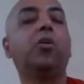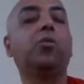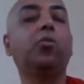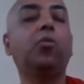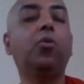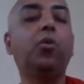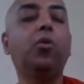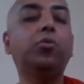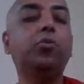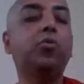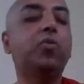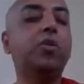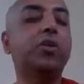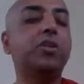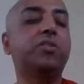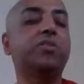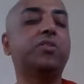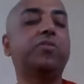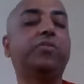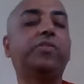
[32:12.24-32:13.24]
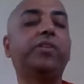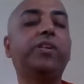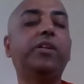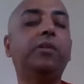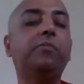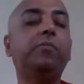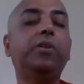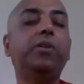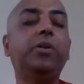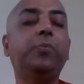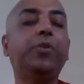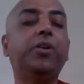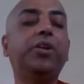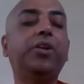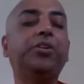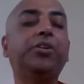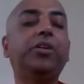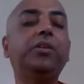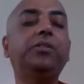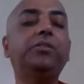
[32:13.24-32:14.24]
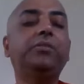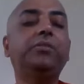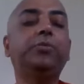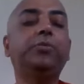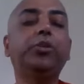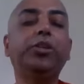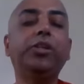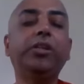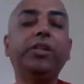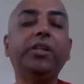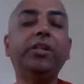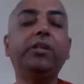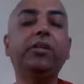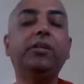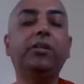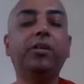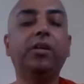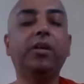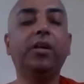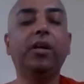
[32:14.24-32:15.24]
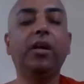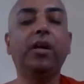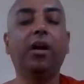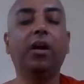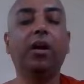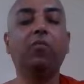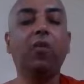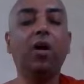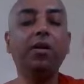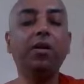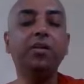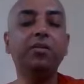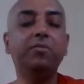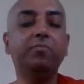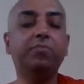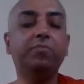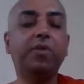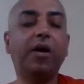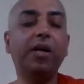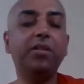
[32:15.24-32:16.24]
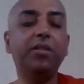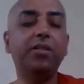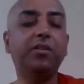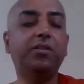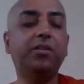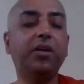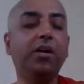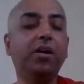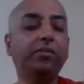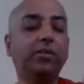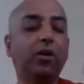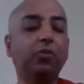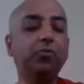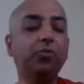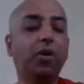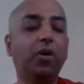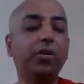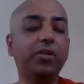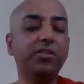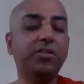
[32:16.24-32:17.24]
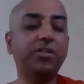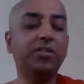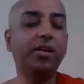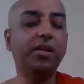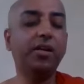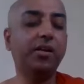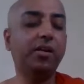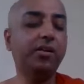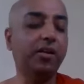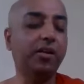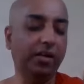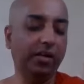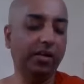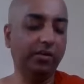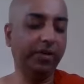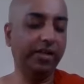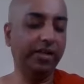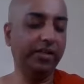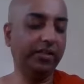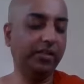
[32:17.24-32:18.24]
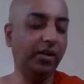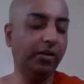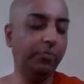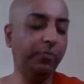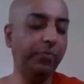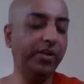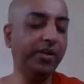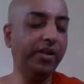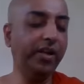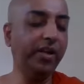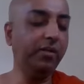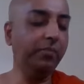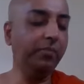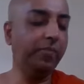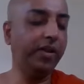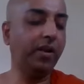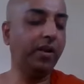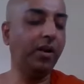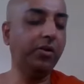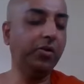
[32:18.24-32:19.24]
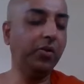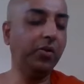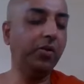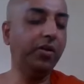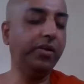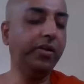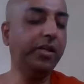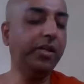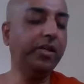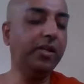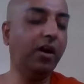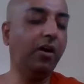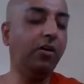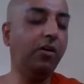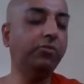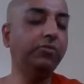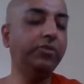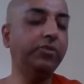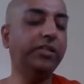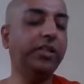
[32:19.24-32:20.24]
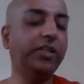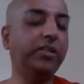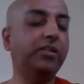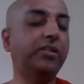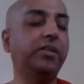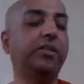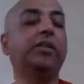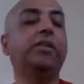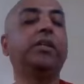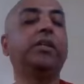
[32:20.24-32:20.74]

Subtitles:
go towards freedom, liberation, purity, and what is bad chitta, how to understand that, and by curbing it, by controlling it, how we can